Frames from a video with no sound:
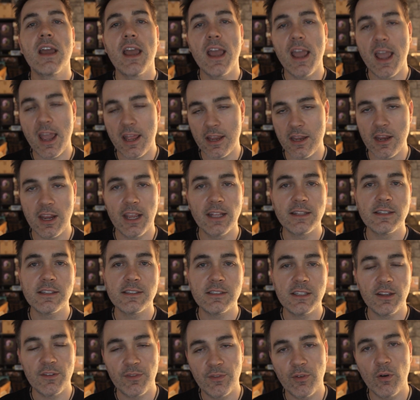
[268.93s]
and you get to
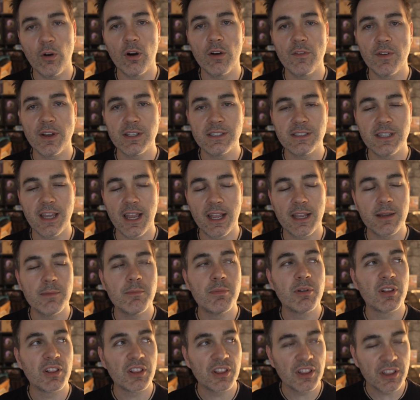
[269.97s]
see 4 of us get
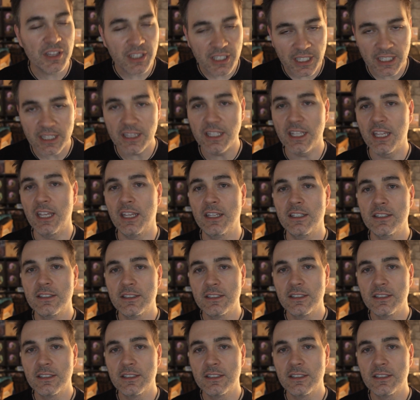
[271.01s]
completely